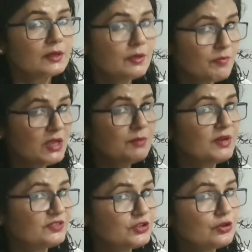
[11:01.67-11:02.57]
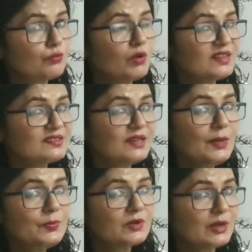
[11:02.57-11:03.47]
give me a message on
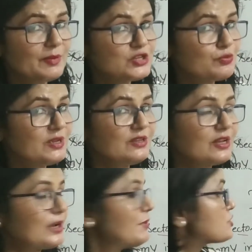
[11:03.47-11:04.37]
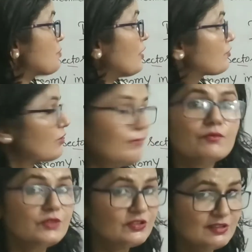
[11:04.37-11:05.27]
WhatsApp, comment me in the comment box of
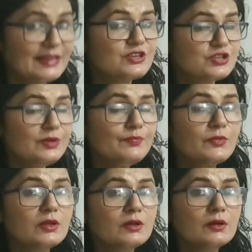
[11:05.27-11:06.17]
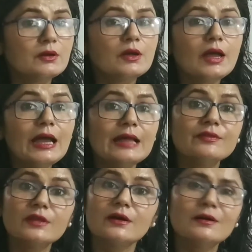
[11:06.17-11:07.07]
this lecture, and
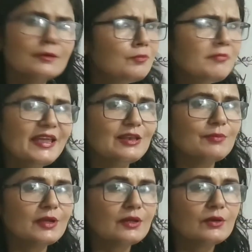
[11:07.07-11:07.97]
mail me.